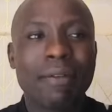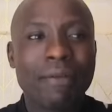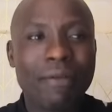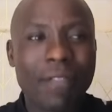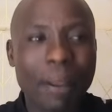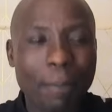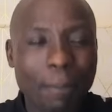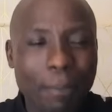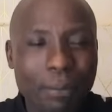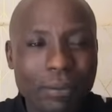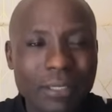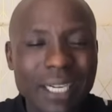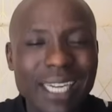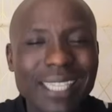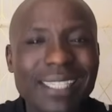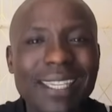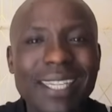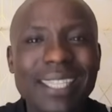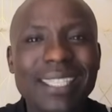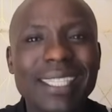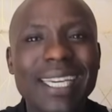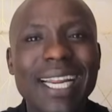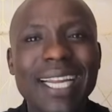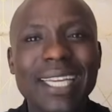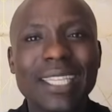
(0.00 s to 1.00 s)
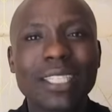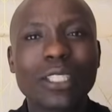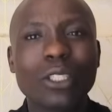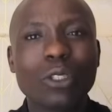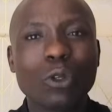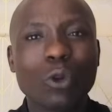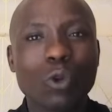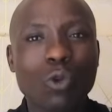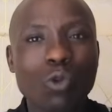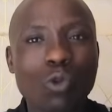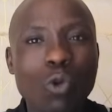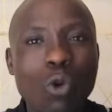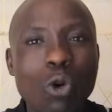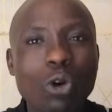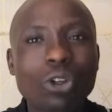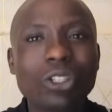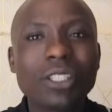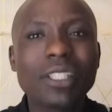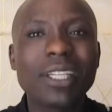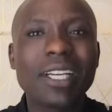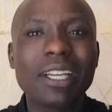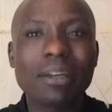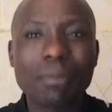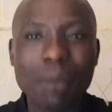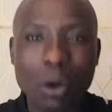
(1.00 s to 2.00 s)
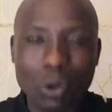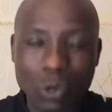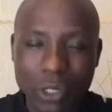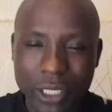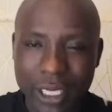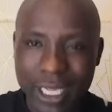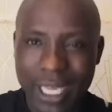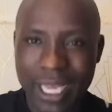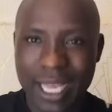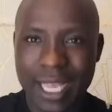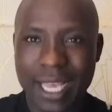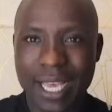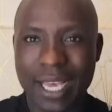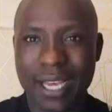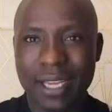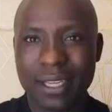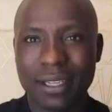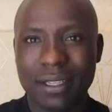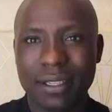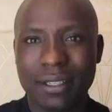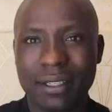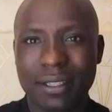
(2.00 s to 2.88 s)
the president was in Mount Kenya